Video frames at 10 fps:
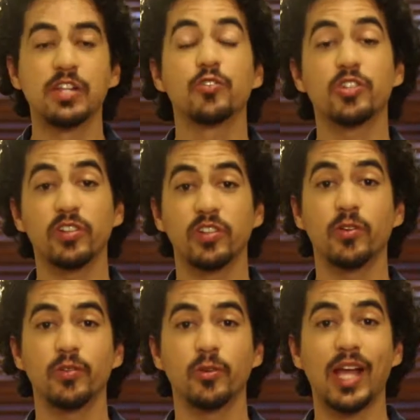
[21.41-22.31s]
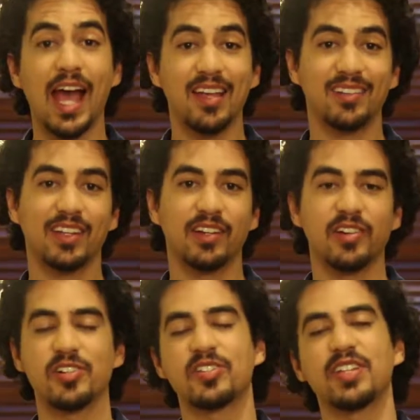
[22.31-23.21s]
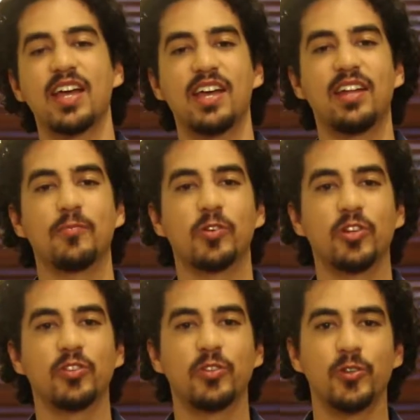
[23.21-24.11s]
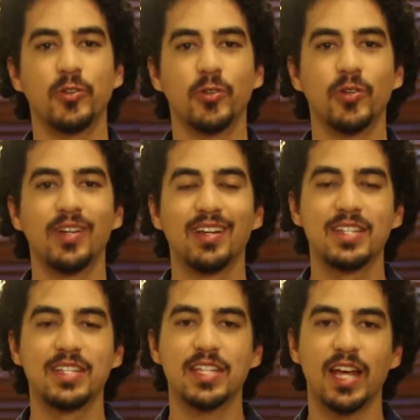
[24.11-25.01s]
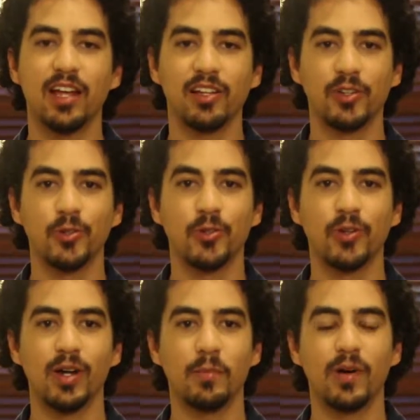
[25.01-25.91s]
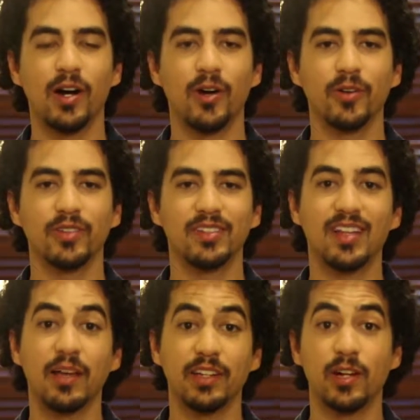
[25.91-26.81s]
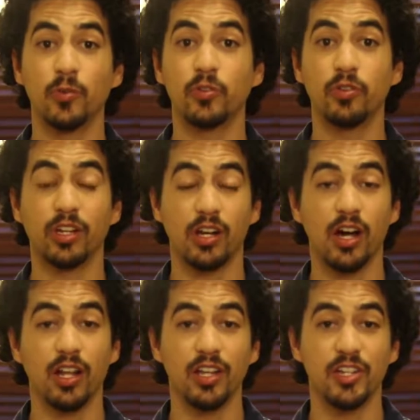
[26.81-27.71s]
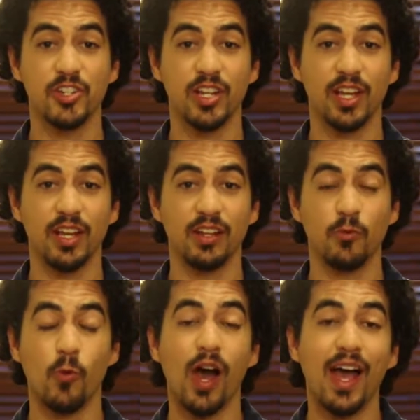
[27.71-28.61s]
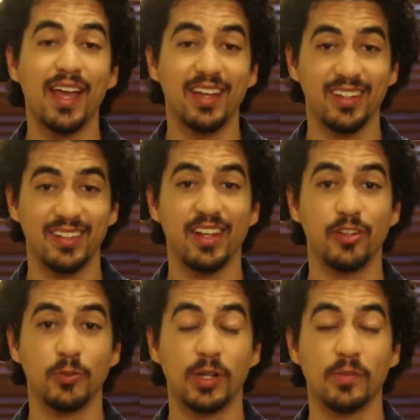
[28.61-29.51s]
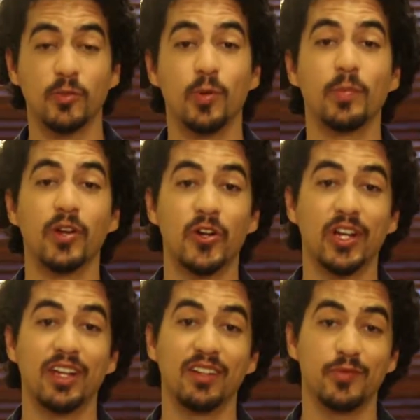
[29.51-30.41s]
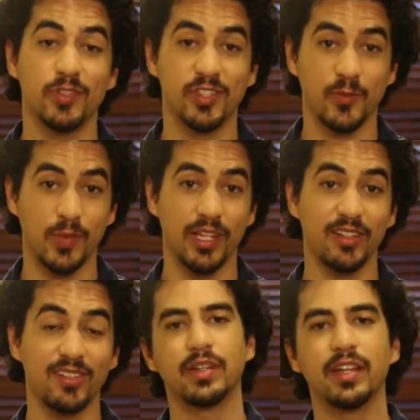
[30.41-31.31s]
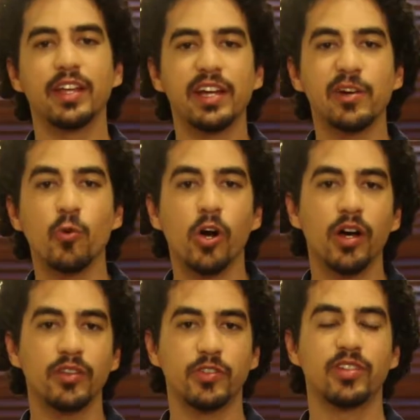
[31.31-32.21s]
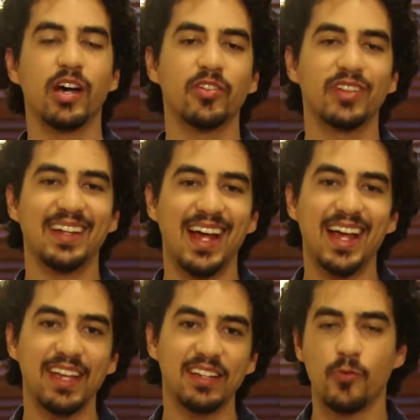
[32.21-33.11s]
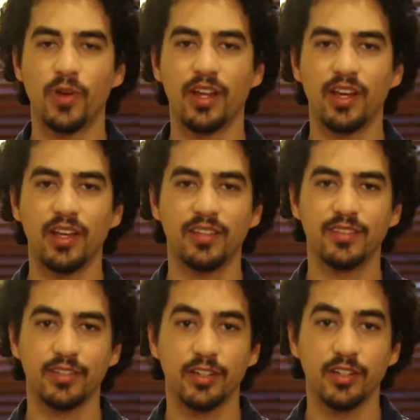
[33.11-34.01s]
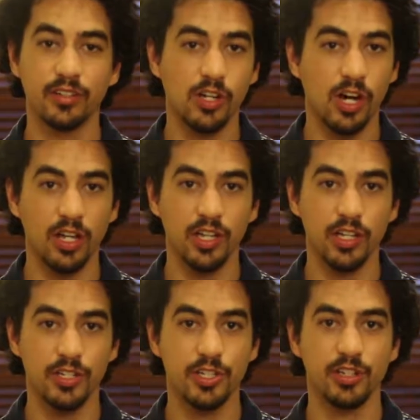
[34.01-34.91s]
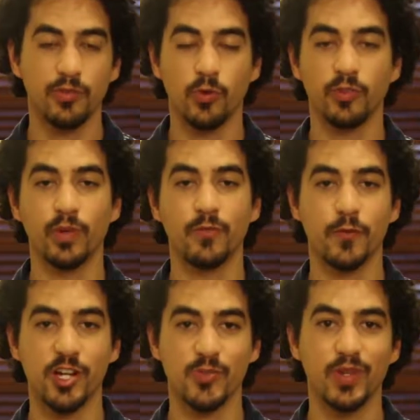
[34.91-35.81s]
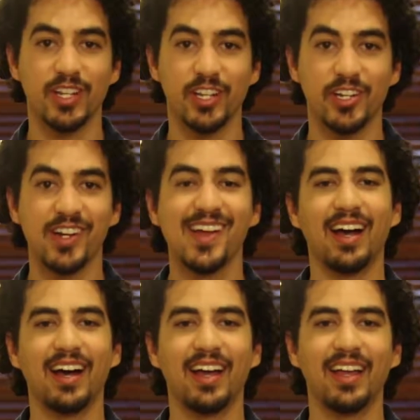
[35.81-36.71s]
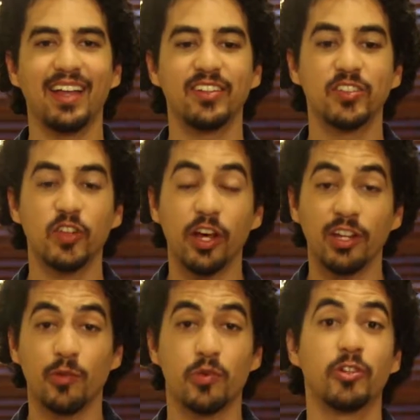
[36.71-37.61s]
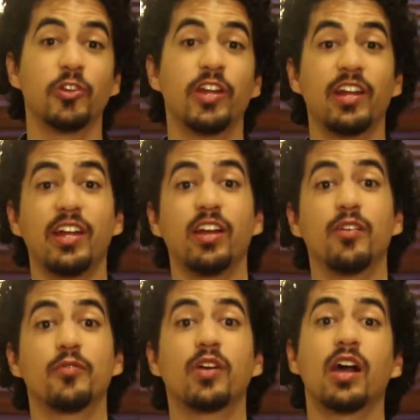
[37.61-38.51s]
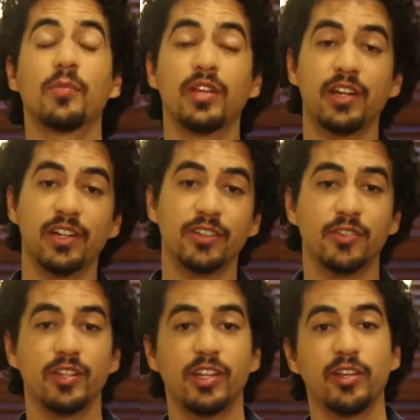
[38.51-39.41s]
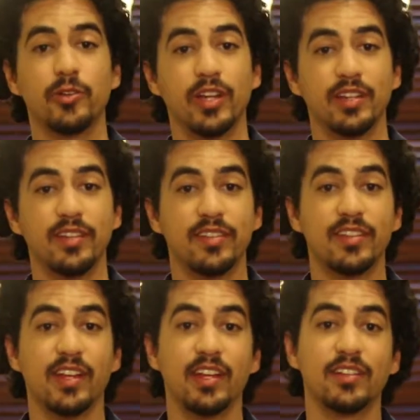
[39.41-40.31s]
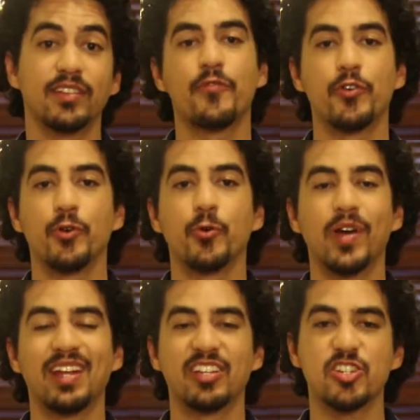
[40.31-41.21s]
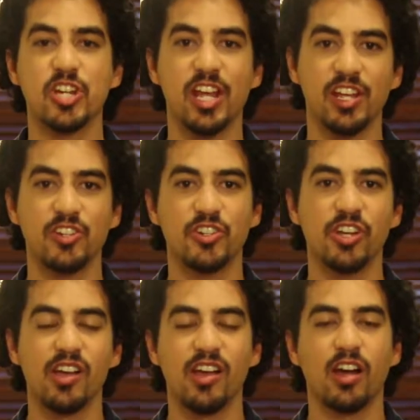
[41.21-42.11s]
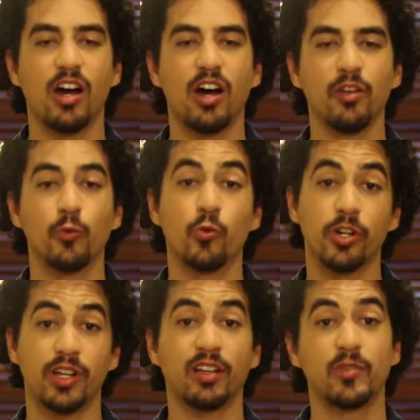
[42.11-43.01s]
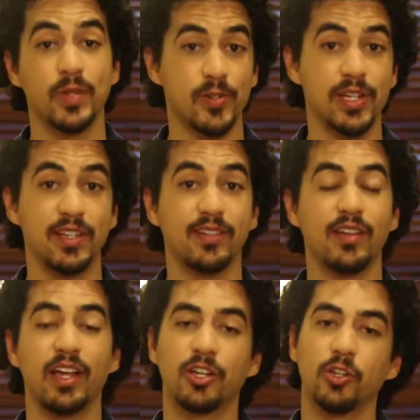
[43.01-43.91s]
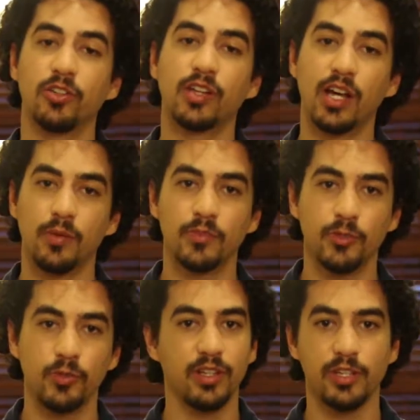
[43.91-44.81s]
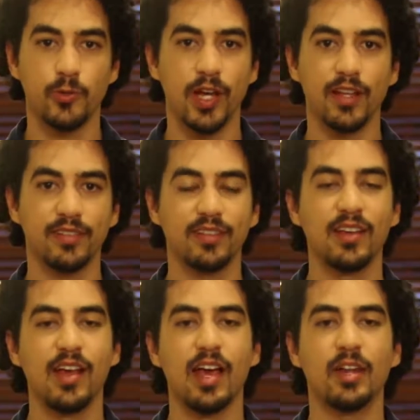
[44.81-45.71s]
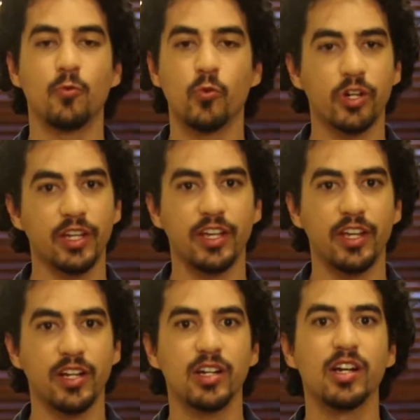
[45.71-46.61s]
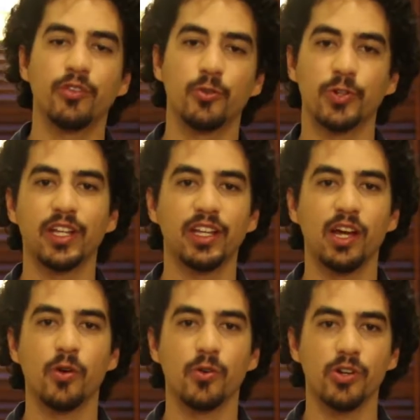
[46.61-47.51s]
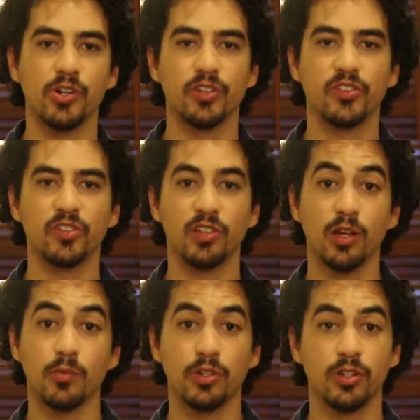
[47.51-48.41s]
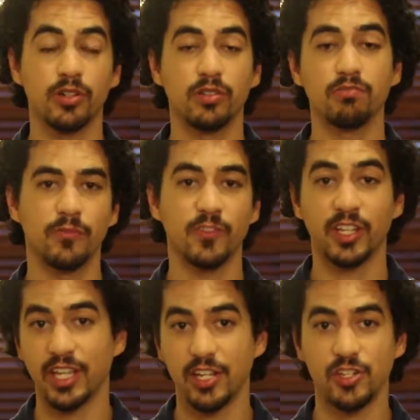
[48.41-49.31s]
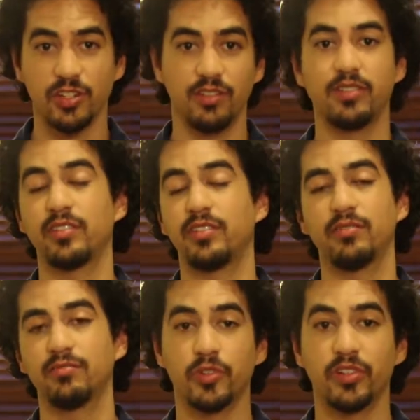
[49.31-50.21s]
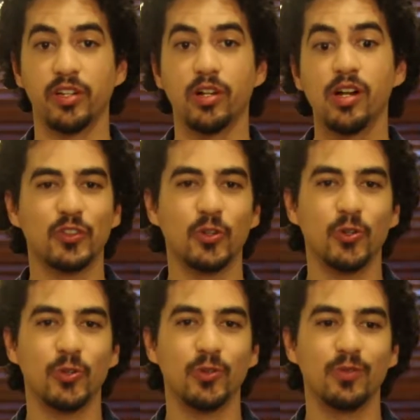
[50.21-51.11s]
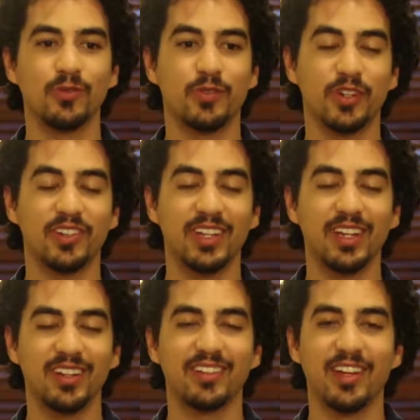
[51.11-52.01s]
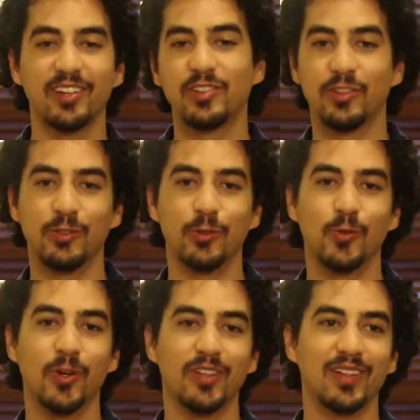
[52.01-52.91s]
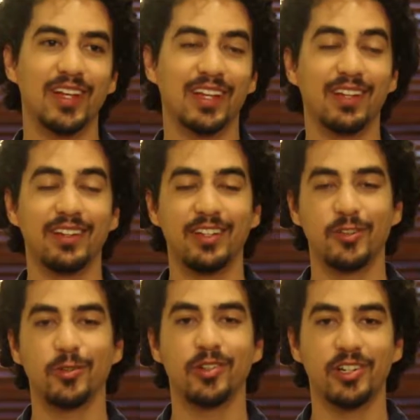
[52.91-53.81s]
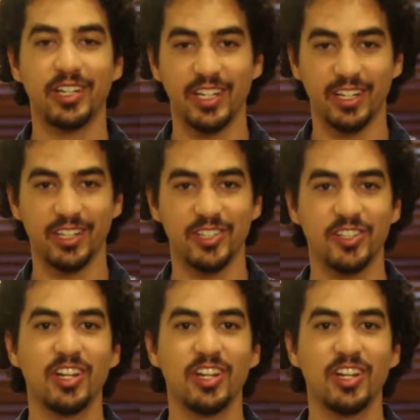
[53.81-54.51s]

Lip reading: So just so you guys can understand, I'm going to tell you about the time that I was doing college and why I decided to come to America in the first place. The year was 2009 when I started college. It was my freshman year. I saw the opportunity of coming here to the United States through an exchange called work experience. I could come to the US and work here during our summer vacations in Brazil. So first thing I decided to do was I need to learn English.